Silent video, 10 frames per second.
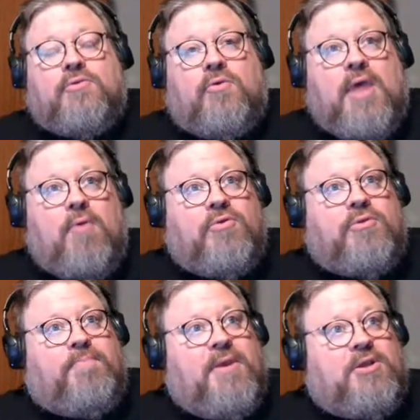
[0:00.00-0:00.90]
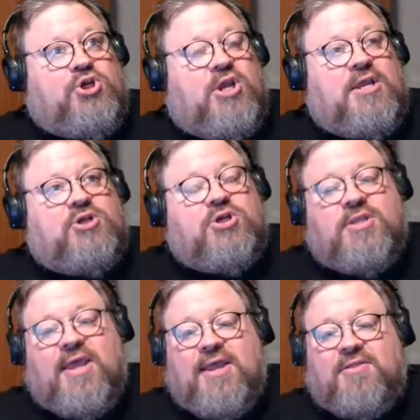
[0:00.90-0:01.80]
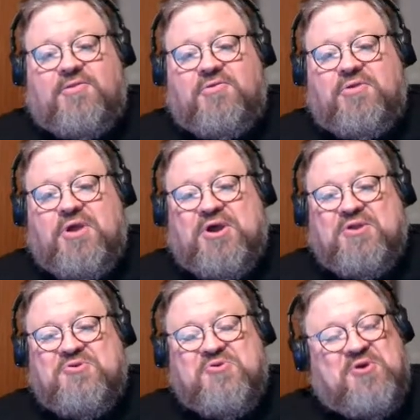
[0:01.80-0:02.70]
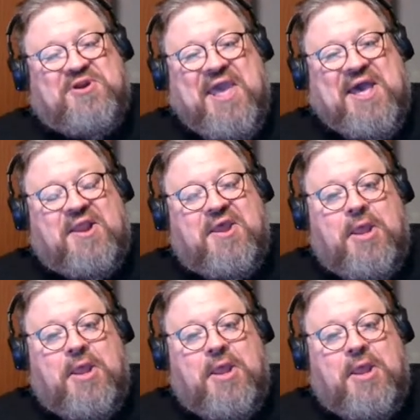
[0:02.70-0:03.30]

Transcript: so that was the big change that George had.